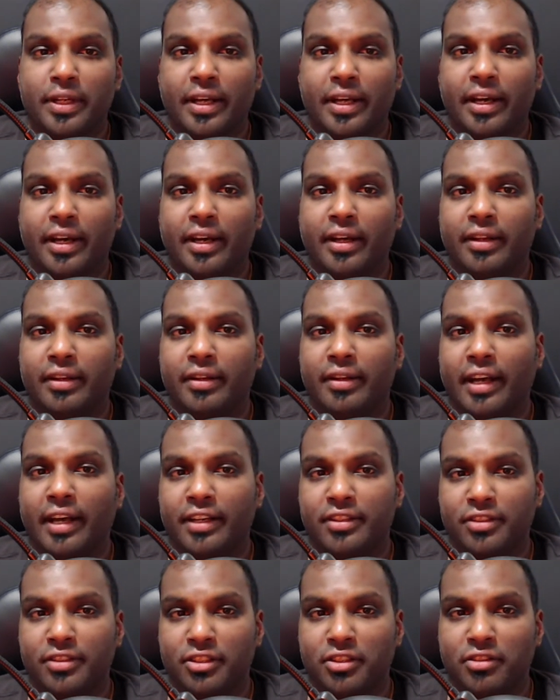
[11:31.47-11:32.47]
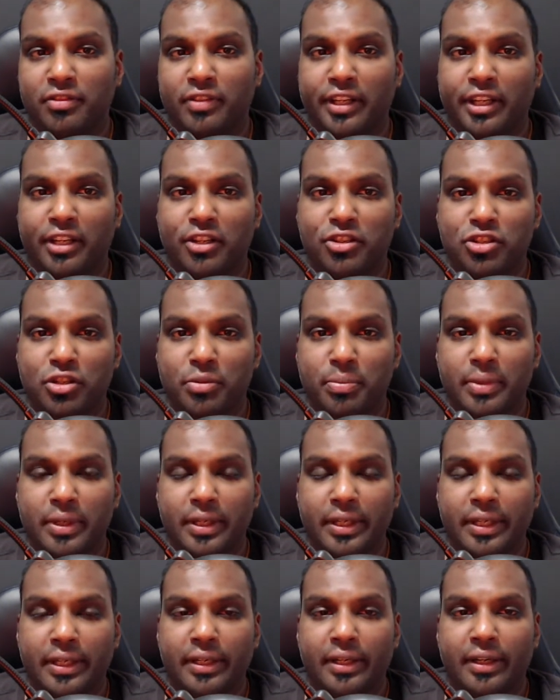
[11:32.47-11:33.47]
and executive leadership,
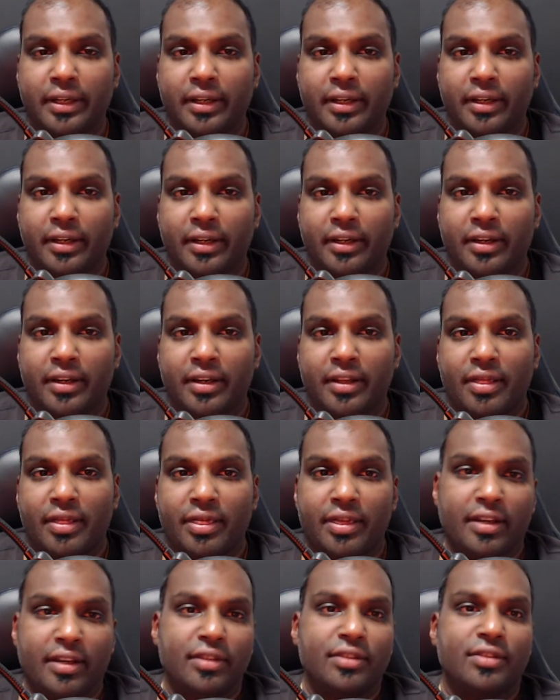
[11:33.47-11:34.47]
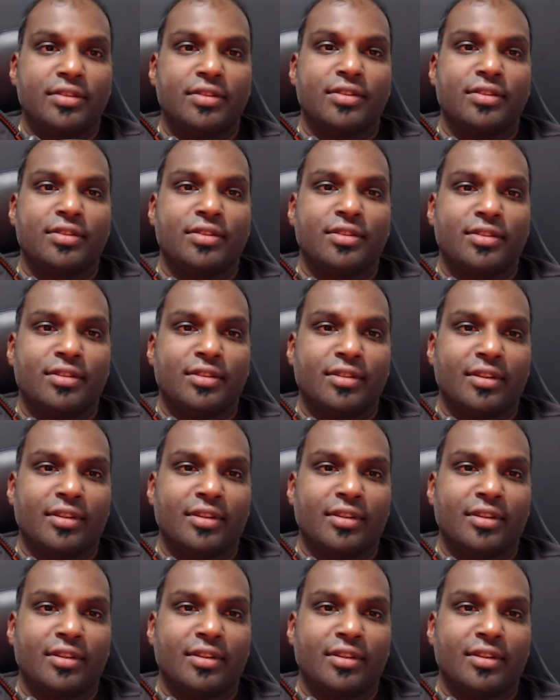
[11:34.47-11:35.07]
this